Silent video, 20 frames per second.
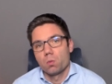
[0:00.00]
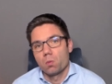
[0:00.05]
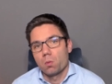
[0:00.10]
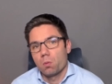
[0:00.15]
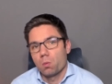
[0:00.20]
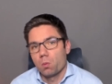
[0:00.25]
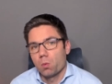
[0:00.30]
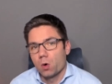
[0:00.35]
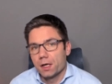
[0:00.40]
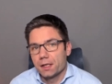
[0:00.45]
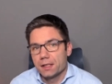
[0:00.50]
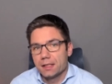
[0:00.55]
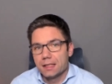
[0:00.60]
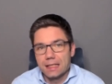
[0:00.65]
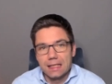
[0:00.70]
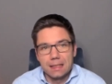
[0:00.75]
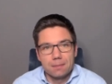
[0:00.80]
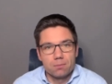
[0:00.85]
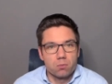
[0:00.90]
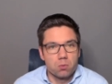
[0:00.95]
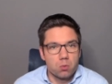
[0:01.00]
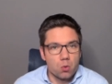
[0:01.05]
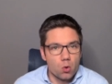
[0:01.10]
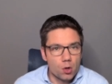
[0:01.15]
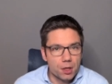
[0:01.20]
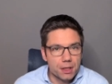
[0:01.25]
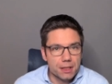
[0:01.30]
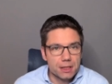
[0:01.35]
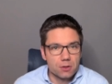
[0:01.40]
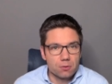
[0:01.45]
what deep
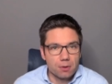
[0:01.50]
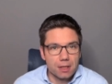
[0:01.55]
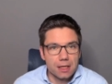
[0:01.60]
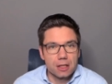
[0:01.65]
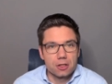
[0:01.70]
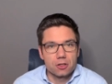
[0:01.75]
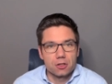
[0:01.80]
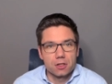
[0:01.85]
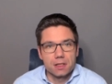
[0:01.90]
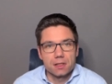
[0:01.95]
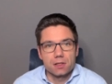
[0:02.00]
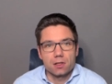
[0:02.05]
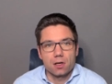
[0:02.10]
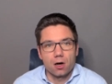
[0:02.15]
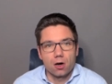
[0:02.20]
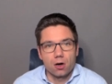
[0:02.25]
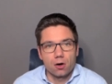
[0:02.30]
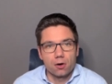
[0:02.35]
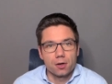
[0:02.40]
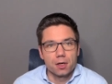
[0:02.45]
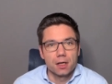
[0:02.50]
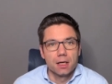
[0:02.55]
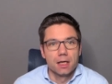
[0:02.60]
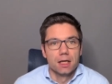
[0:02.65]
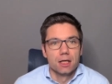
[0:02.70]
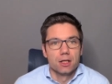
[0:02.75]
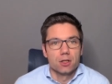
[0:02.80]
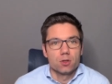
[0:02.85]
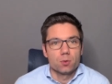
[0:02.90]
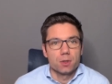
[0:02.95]
work strategies are
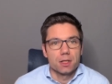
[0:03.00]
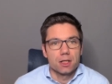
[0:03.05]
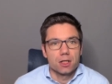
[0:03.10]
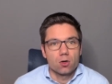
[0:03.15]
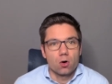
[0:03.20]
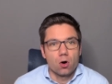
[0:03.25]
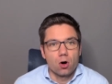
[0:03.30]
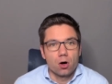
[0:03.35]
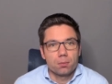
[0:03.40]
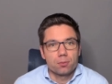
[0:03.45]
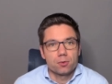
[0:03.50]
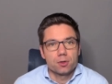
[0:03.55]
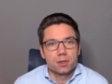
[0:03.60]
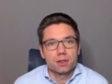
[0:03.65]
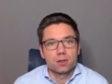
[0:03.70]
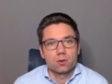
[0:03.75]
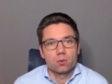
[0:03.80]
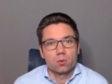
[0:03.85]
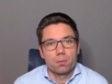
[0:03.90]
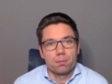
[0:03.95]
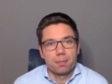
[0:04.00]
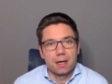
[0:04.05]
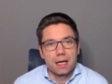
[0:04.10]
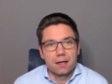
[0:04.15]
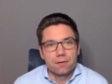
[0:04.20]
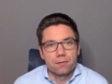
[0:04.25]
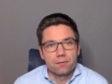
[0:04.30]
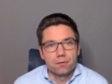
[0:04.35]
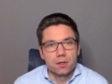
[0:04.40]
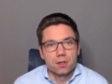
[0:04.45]
to incorporate or
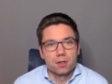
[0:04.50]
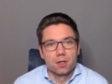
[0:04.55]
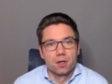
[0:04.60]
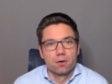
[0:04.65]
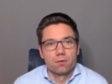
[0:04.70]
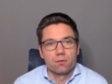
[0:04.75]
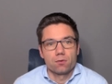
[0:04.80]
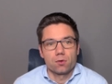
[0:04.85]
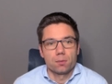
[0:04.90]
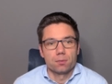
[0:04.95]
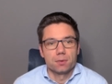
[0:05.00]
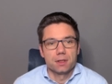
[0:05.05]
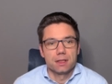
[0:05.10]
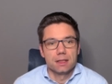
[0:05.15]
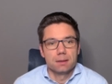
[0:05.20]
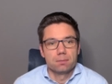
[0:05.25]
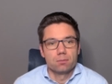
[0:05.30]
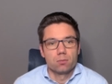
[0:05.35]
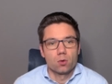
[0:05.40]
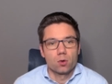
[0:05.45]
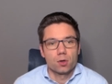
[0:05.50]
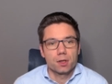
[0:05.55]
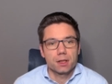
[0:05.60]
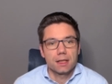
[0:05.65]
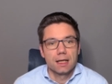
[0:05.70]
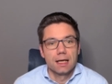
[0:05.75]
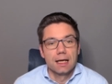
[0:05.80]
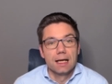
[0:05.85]
benefit from deep work.